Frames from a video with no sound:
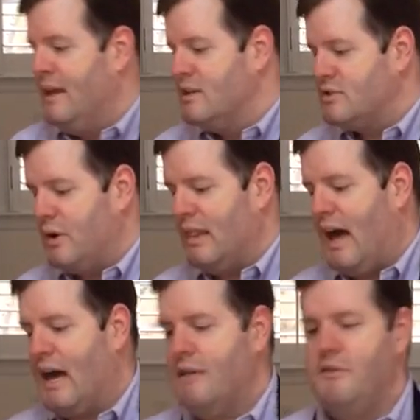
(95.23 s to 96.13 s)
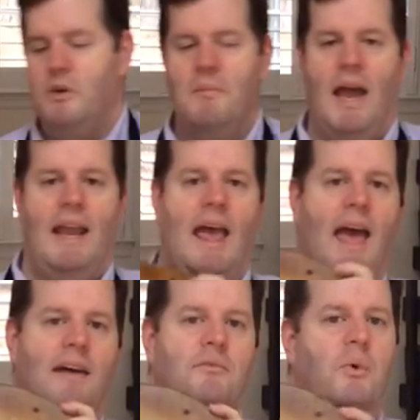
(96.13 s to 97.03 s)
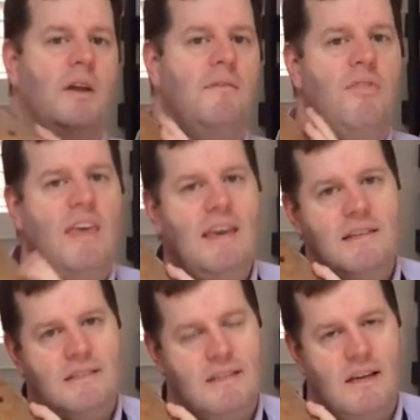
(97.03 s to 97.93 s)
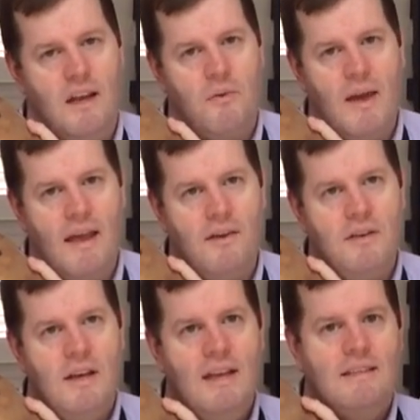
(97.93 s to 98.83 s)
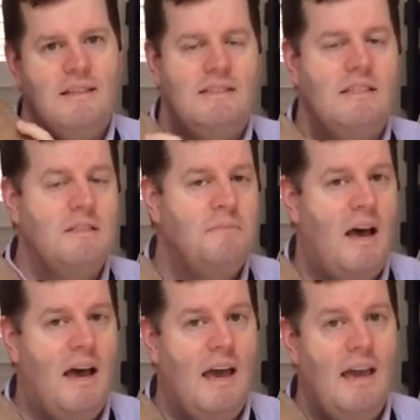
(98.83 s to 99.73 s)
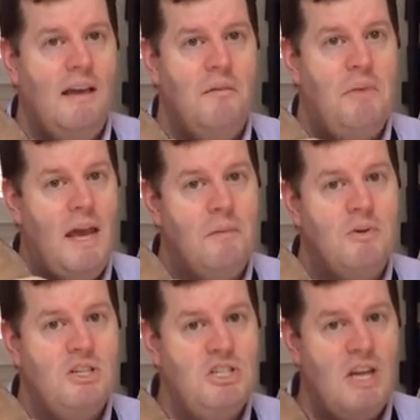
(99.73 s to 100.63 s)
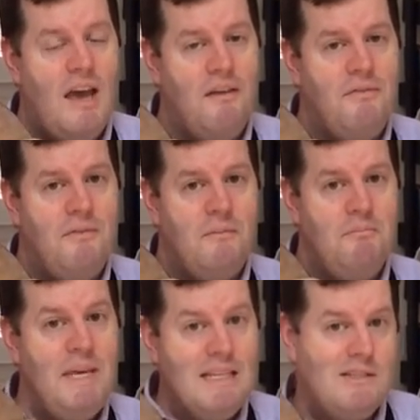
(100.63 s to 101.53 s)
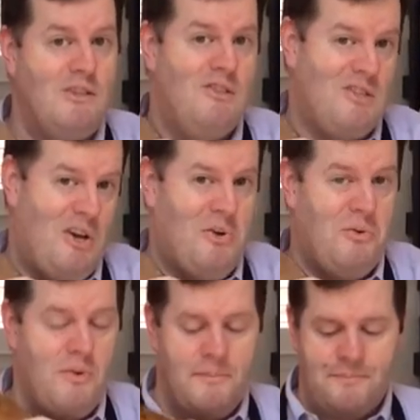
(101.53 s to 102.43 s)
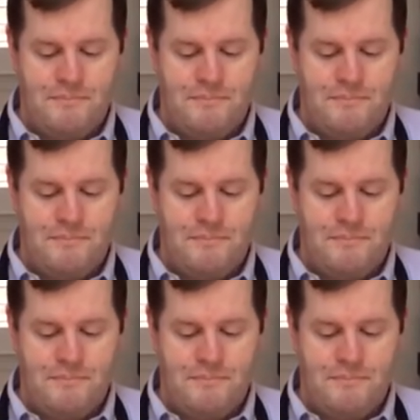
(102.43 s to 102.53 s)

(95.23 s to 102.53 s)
So a lot of you might have one of these sitting around. This is my Pampered Chef pizza stone.